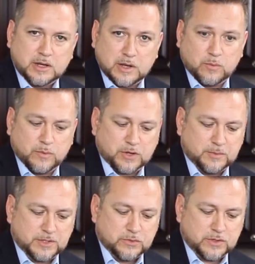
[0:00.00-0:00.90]
Now what we're going
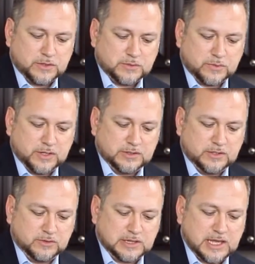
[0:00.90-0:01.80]
to be doing is we're going to
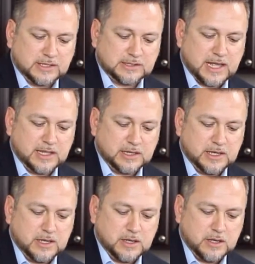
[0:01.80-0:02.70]
tilt the glass
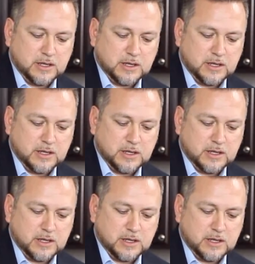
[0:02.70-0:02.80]
slightly